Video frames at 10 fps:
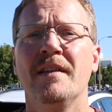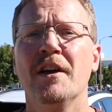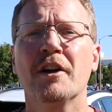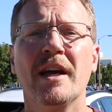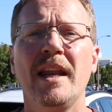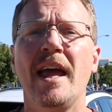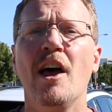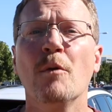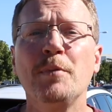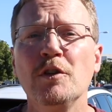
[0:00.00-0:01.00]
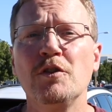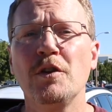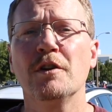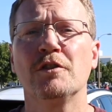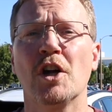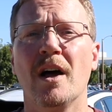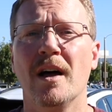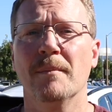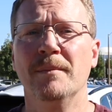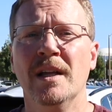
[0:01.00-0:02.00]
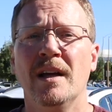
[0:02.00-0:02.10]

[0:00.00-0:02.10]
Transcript: that are going to help you do your job.